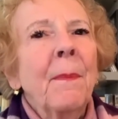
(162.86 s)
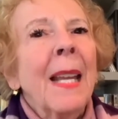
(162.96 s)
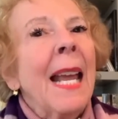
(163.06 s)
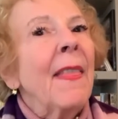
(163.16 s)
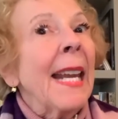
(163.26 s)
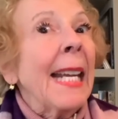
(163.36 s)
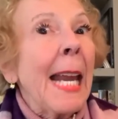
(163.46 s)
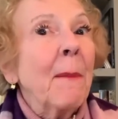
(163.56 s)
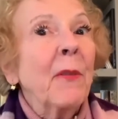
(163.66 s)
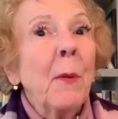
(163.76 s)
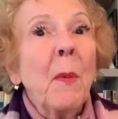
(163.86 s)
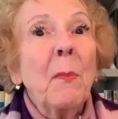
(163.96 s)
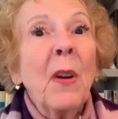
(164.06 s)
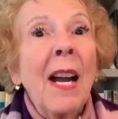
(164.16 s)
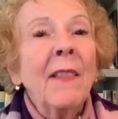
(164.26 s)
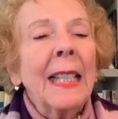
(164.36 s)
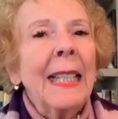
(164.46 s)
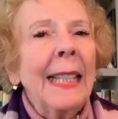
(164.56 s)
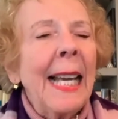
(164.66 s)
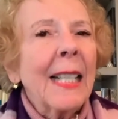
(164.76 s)
They came from a private
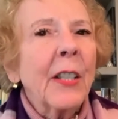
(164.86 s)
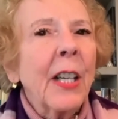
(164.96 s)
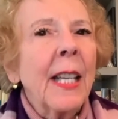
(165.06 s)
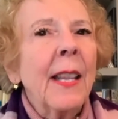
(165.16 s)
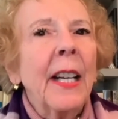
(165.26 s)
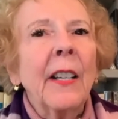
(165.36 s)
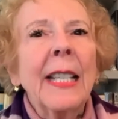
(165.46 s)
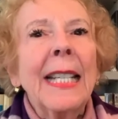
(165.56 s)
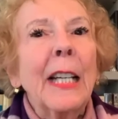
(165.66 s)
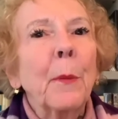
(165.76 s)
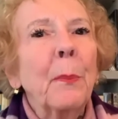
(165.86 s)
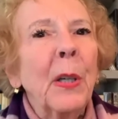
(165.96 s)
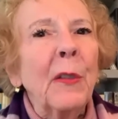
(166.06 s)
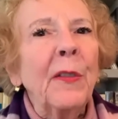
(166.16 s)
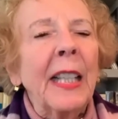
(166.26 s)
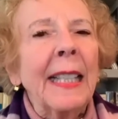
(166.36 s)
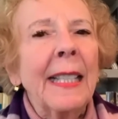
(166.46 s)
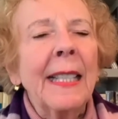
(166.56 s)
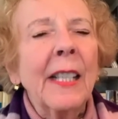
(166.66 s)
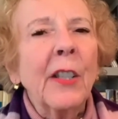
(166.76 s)
collection. They're in near perfect
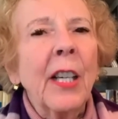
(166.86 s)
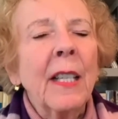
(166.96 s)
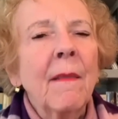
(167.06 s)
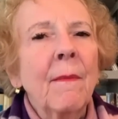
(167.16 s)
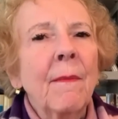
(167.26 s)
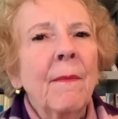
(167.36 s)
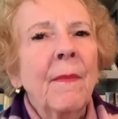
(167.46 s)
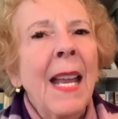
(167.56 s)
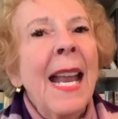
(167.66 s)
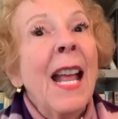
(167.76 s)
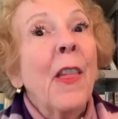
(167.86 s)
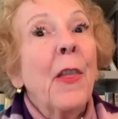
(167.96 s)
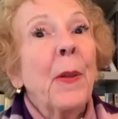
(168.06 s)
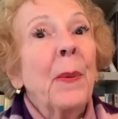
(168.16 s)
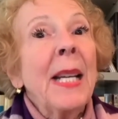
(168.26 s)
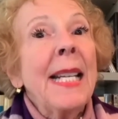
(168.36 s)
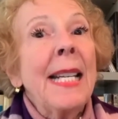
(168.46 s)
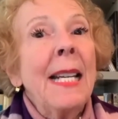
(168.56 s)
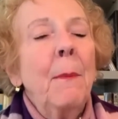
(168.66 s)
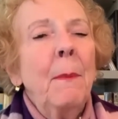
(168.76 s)
condition.
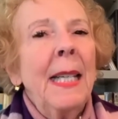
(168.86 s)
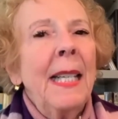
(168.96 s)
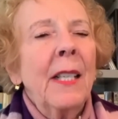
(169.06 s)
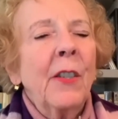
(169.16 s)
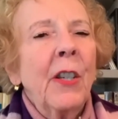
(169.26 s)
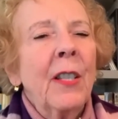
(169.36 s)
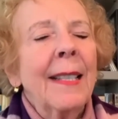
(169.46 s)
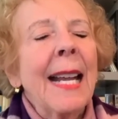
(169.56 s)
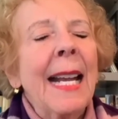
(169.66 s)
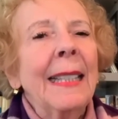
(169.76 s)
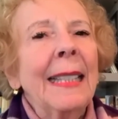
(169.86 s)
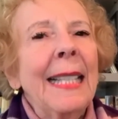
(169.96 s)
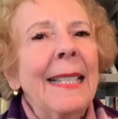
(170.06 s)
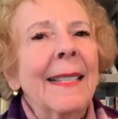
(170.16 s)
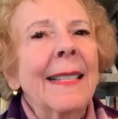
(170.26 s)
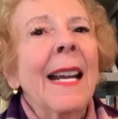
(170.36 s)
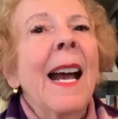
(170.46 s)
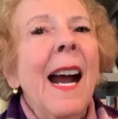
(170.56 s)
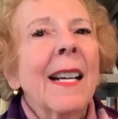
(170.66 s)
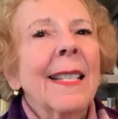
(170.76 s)
Three miniatures, at least,
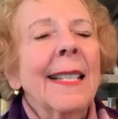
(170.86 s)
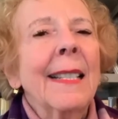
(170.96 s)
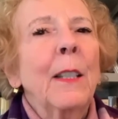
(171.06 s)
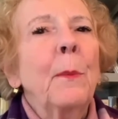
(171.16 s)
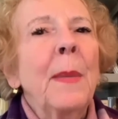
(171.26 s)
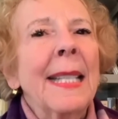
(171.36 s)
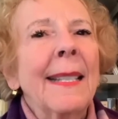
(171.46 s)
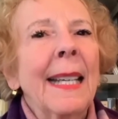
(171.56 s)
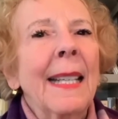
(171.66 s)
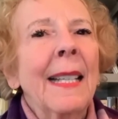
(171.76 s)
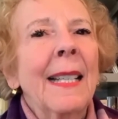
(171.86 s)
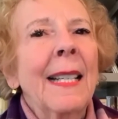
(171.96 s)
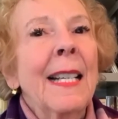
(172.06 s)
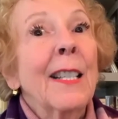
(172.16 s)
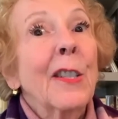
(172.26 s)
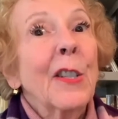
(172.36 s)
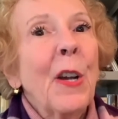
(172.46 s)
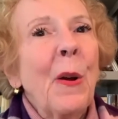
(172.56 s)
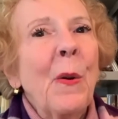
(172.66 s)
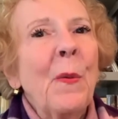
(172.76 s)
are still missing.
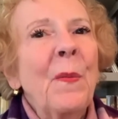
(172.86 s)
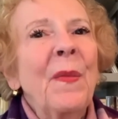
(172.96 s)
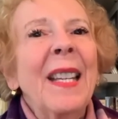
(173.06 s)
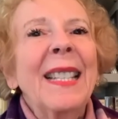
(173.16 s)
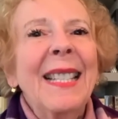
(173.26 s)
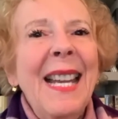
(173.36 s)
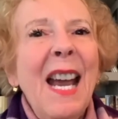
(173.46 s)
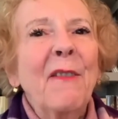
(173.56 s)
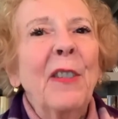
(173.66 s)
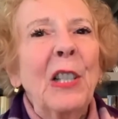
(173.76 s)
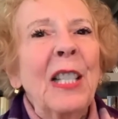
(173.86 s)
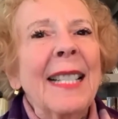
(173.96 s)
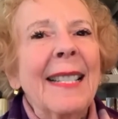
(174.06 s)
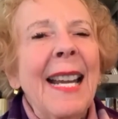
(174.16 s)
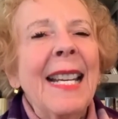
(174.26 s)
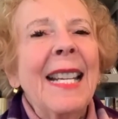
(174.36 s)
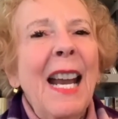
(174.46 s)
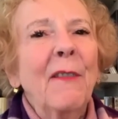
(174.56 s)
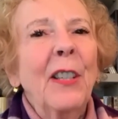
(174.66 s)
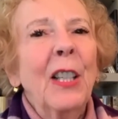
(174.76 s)
So never say
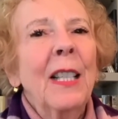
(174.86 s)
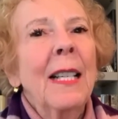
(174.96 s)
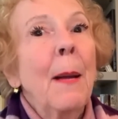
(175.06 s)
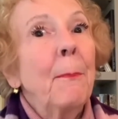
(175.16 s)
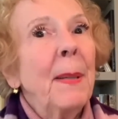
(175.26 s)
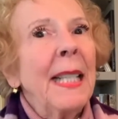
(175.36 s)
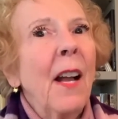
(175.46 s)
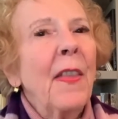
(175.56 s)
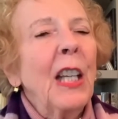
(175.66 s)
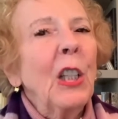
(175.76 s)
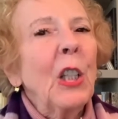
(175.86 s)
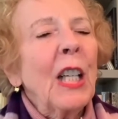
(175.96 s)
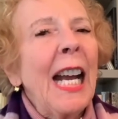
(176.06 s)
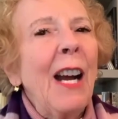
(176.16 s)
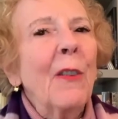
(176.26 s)
never. Be on the lookout